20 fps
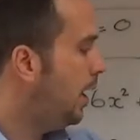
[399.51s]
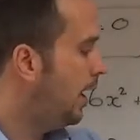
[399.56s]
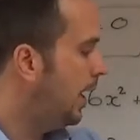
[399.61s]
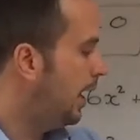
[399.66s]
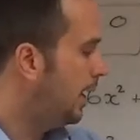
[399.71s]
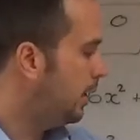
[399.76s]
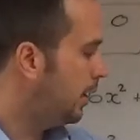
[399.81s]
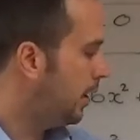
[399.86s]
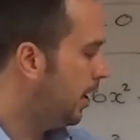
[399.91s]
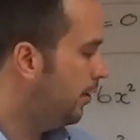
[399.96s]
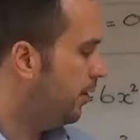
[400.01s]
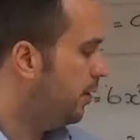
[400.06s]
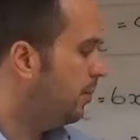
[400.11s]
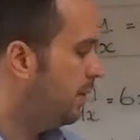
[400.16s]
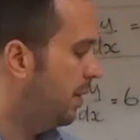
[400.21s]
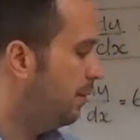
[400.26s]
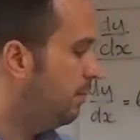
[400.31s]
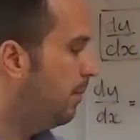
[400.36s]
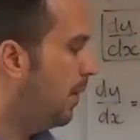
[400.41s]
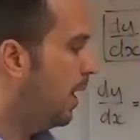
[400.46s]
It's going to
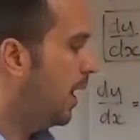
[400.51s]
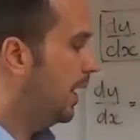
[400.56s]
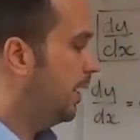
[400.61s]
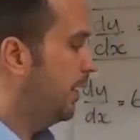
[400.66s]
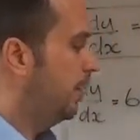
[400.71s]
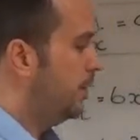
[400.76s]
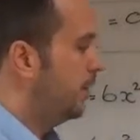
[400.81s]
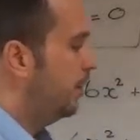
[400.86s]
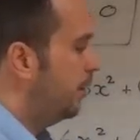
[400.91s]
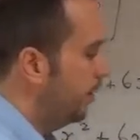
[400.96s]
be minus